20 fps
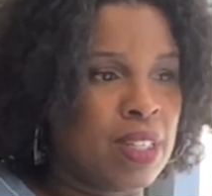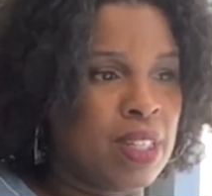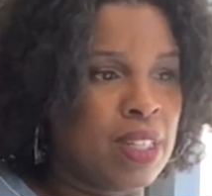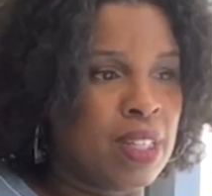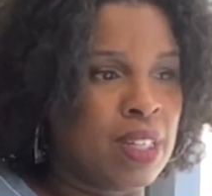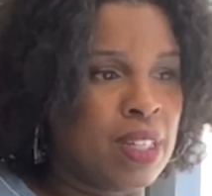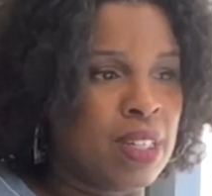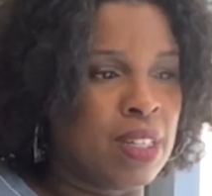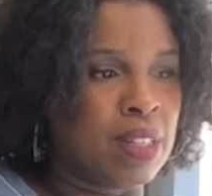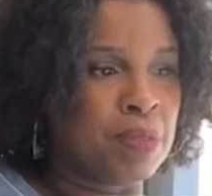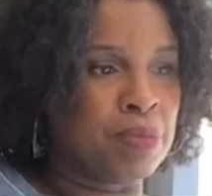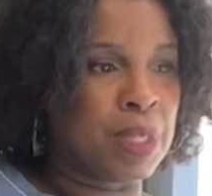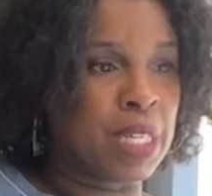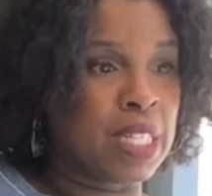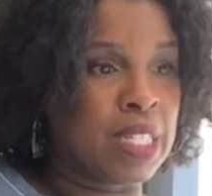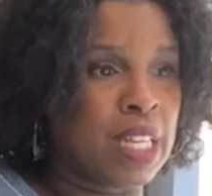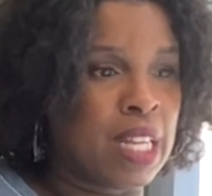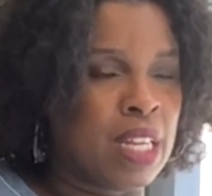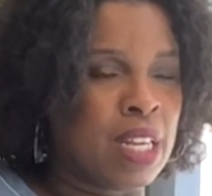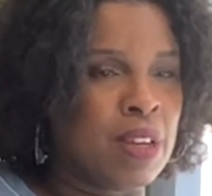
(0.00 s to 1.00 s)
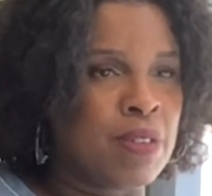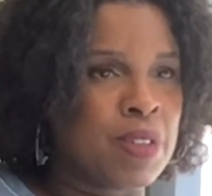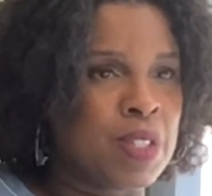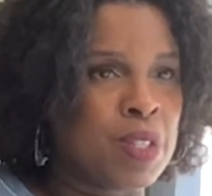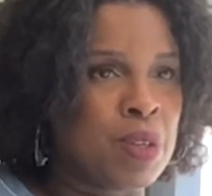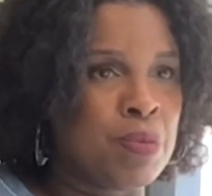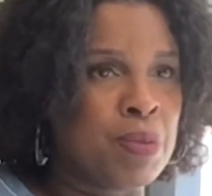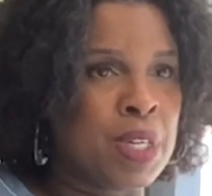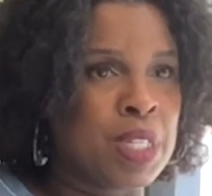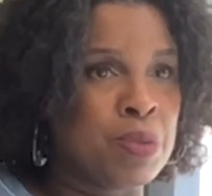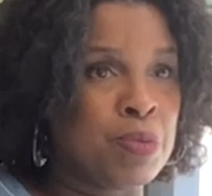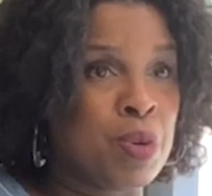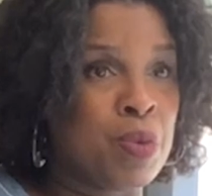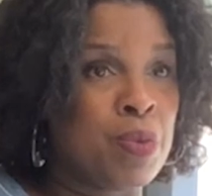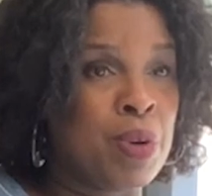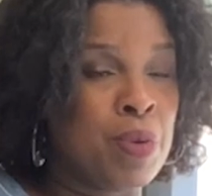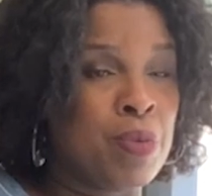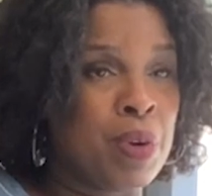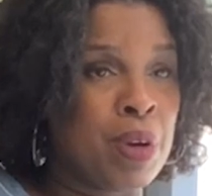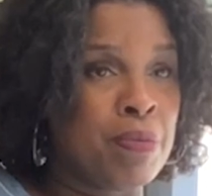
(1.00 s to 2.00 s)
uh, because I love it so much. But
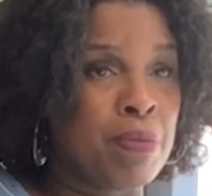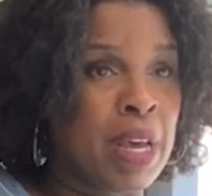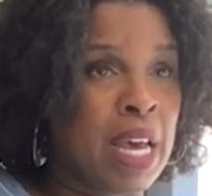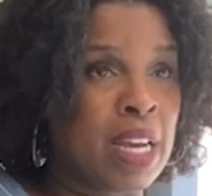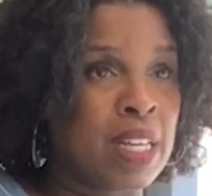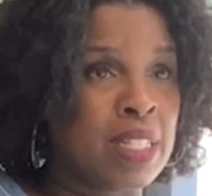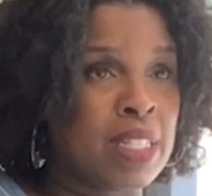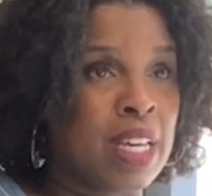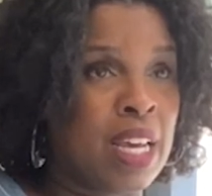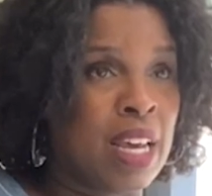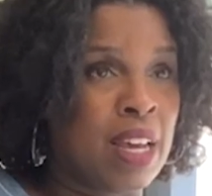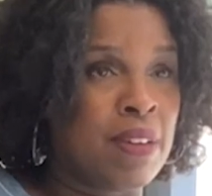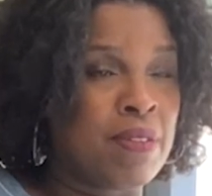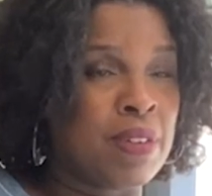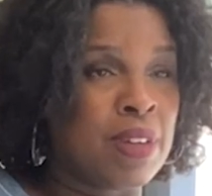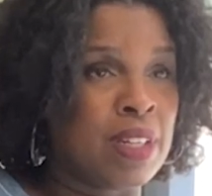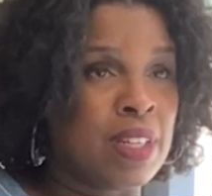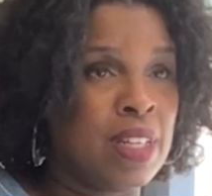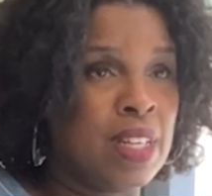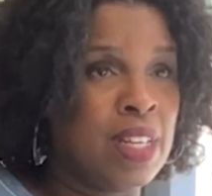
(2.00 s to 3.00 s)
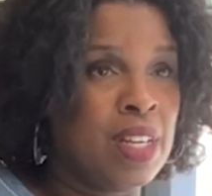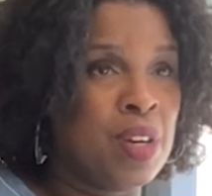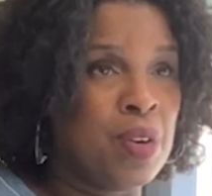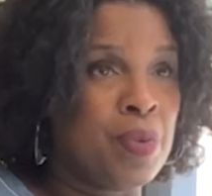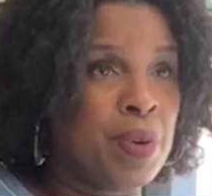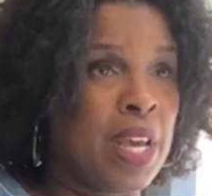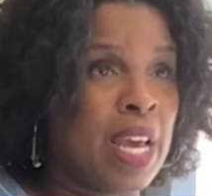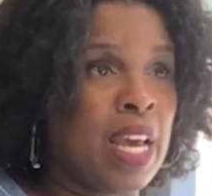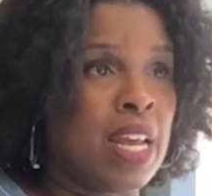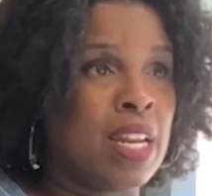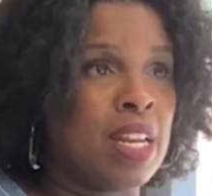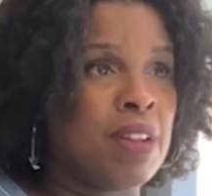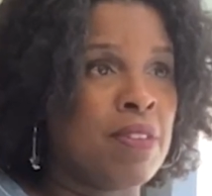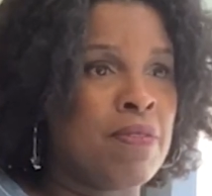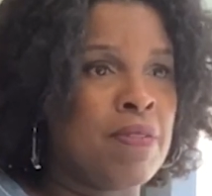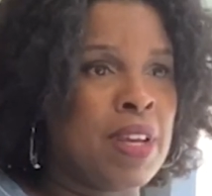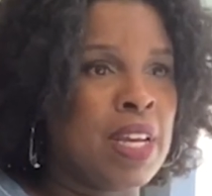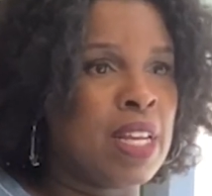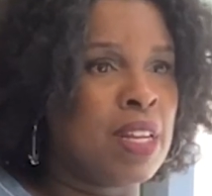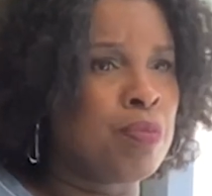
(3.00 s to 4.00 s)
we went back to have a, we had an
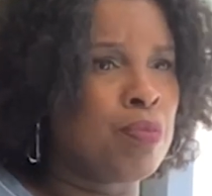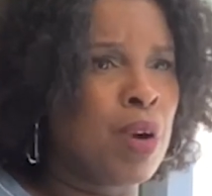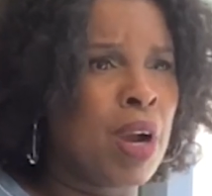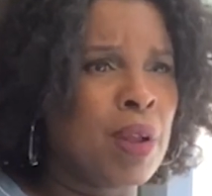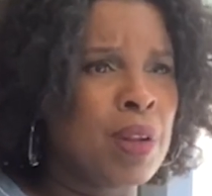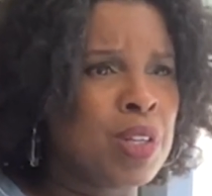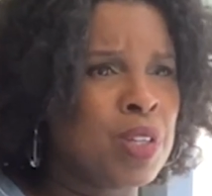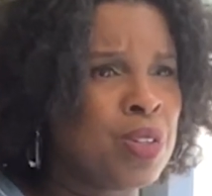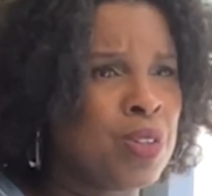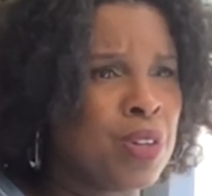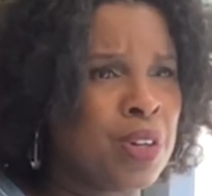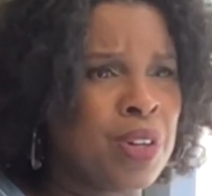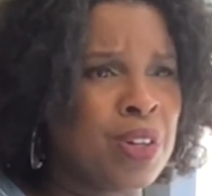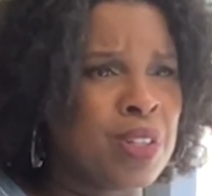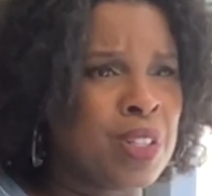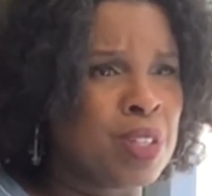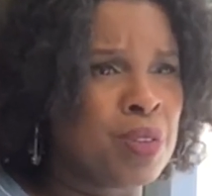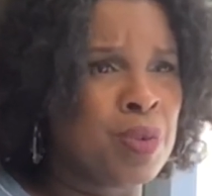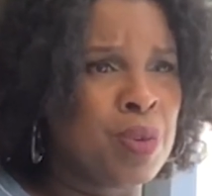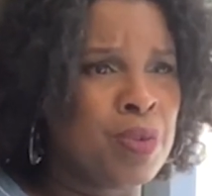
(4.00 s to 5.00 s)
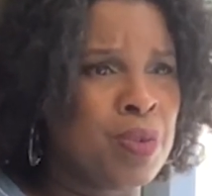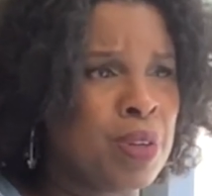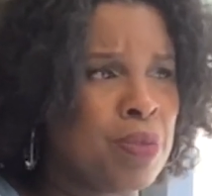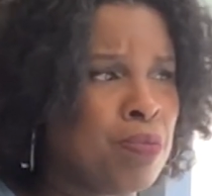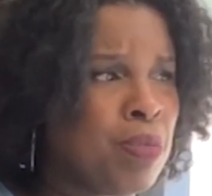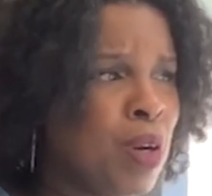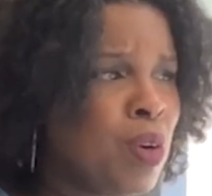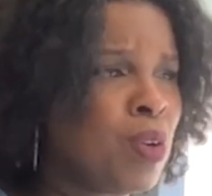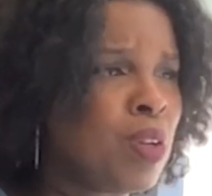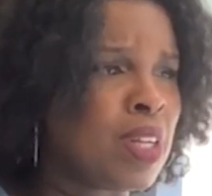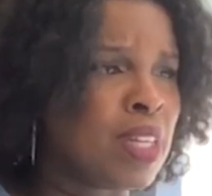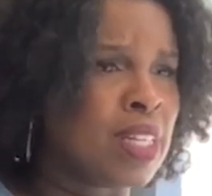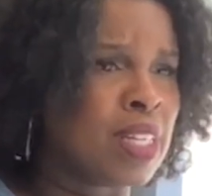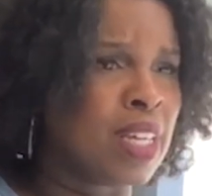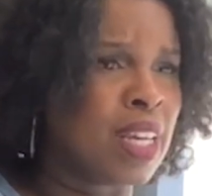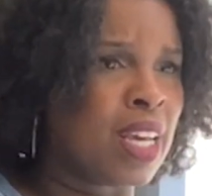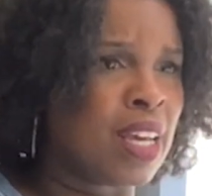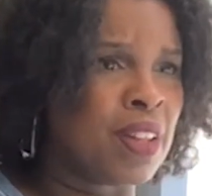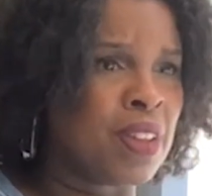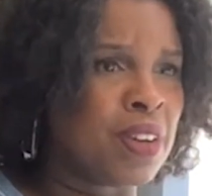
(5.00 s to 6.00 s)
event probably too early. We went bowling
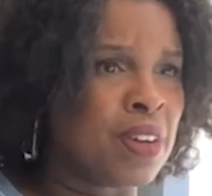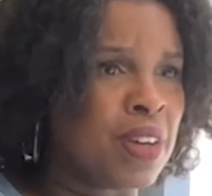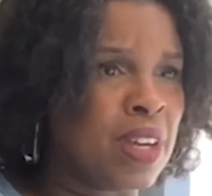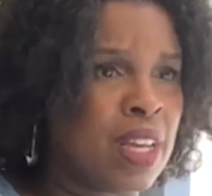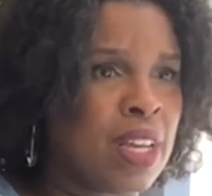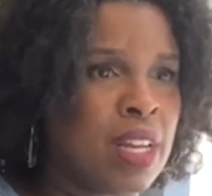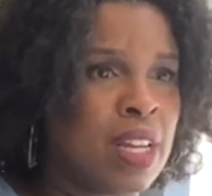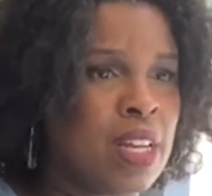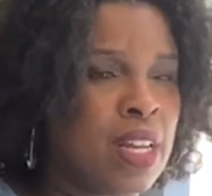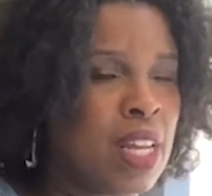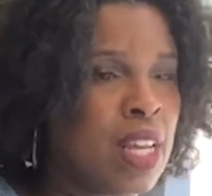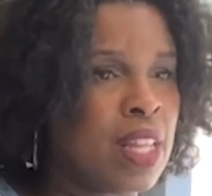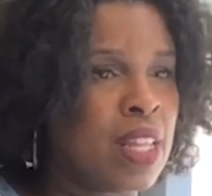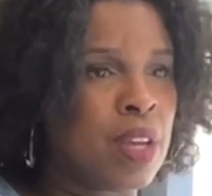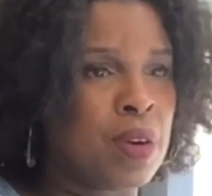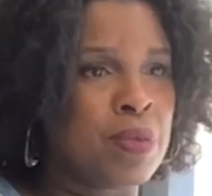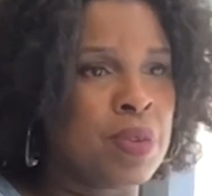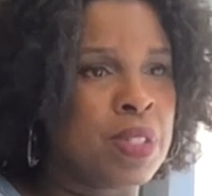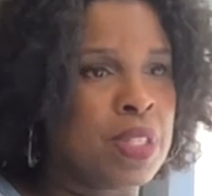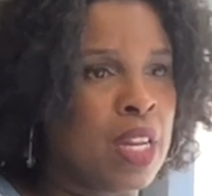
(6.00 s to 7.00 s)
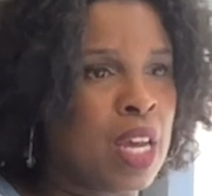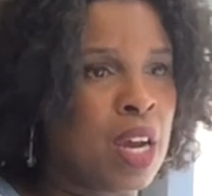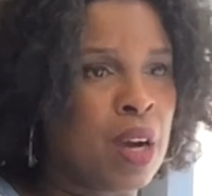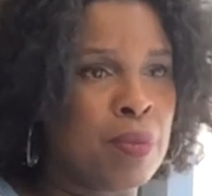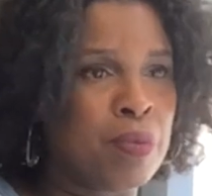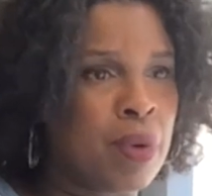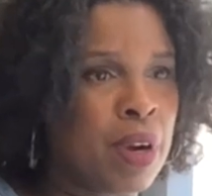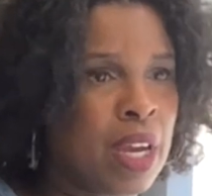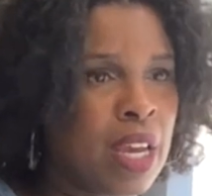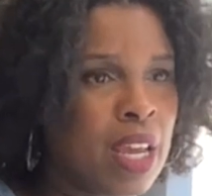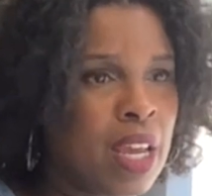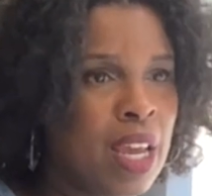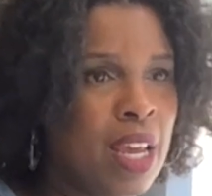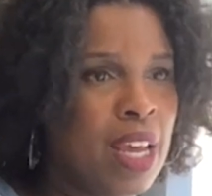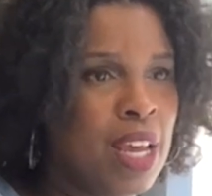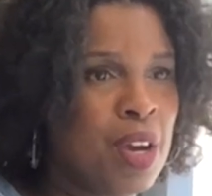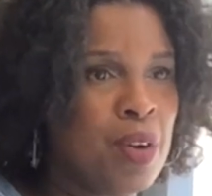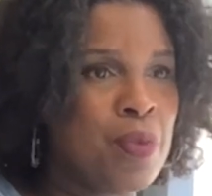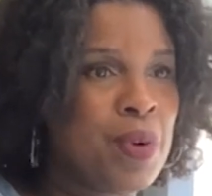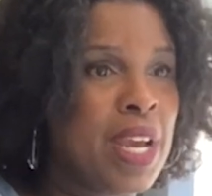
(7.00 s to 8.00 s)
together and there was an outbreak.
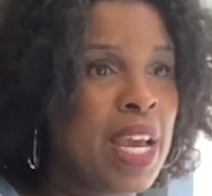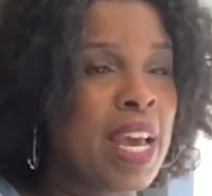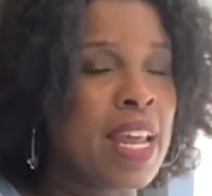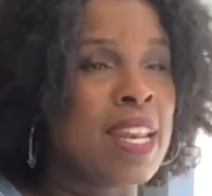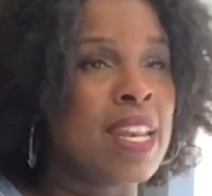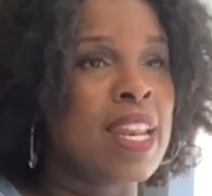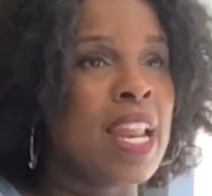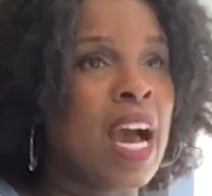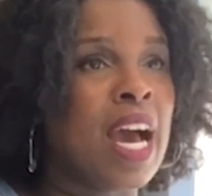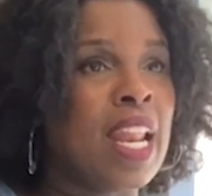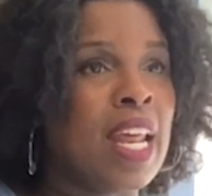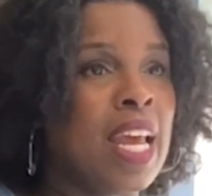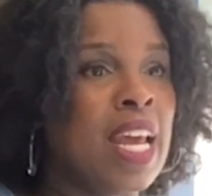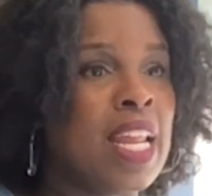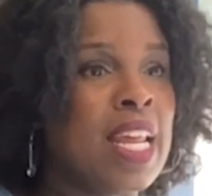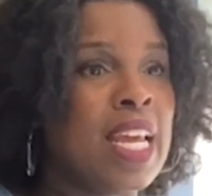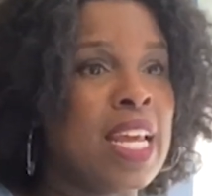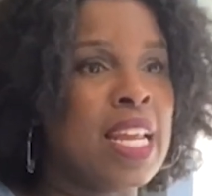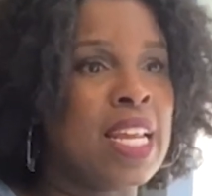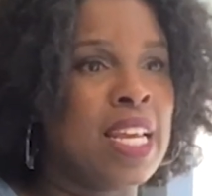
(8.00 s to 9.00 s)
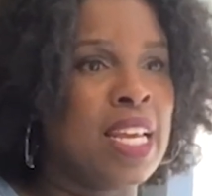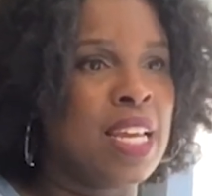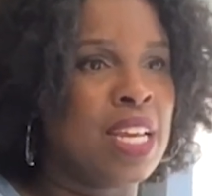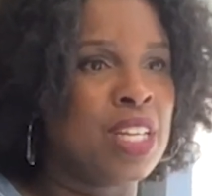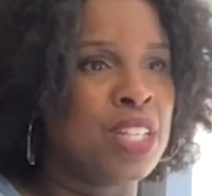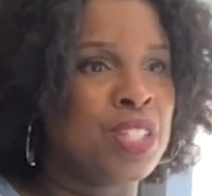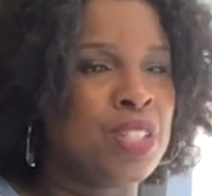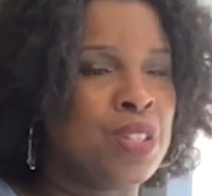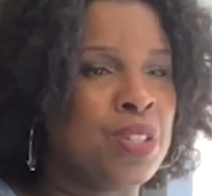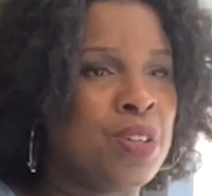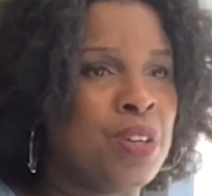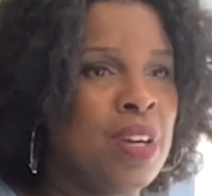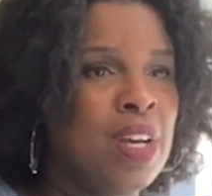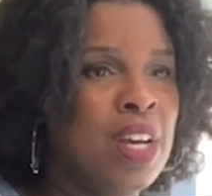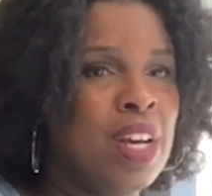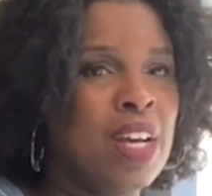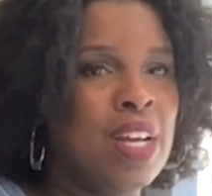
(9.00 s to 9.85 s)
We had not had any issue.